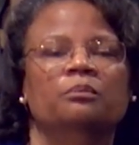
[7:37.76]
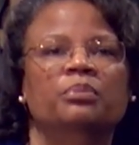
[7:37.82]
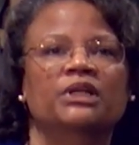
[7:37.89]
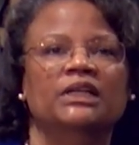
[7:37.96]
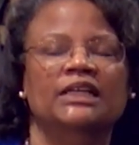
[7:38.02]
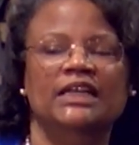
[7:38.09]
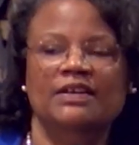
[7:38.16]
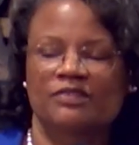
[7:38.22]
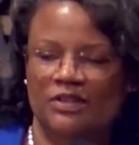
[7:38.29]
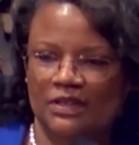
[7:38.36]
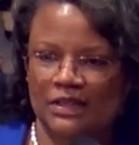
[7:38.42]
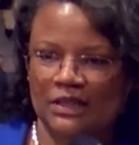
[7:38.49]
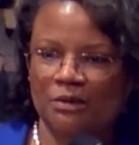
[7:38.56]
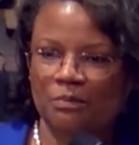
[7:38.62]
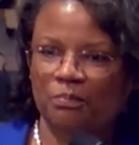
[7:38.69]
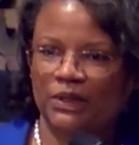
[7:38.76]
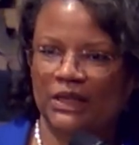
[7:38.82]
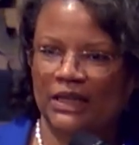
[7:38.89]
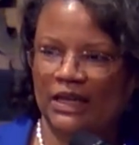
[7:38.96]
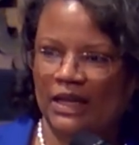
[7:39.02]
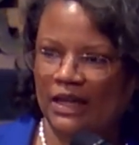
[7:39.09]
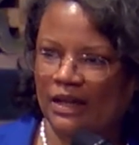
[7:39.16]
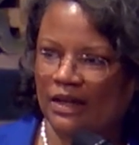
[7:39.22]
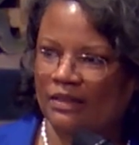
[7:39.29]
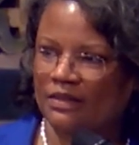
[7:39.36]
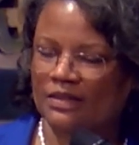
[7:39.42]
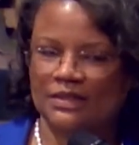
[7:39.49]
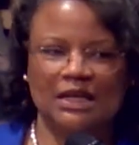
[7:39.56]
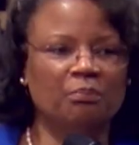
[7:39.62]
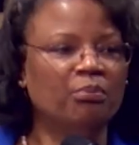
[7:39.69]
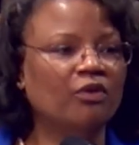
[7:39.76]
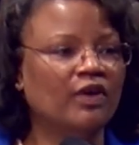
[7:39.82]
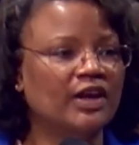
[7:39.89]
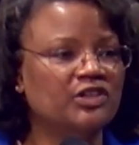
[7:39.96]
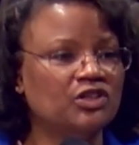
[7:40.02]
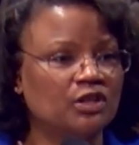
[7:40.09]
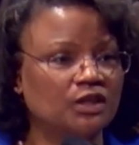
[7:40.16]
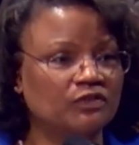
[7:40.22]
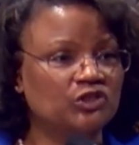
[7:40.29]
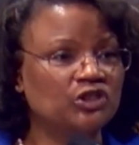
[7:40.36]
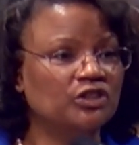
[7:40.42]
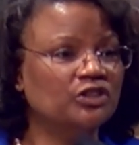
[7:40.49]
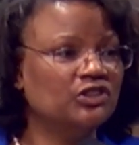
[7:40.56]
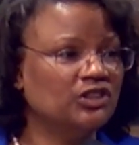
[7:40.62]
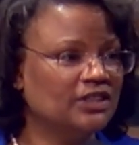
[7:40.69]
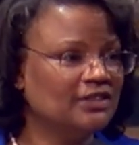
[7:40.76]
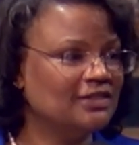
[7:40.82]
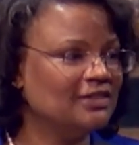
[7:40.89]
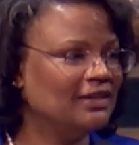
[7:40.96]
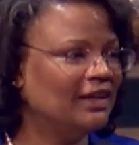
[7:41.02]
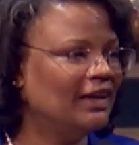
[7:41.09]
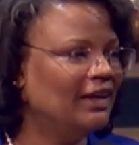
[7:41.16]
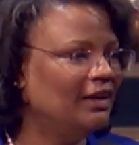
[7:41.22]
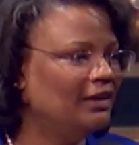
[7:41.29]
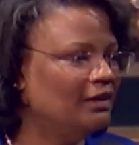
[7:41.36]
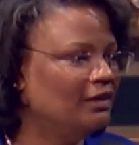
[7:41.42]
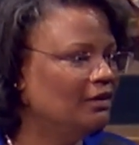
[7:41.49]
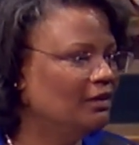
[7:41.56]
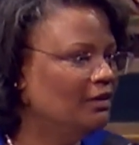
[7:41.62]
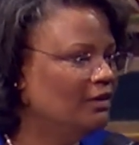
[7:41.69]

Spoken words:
believed deeply in the separation of church and state.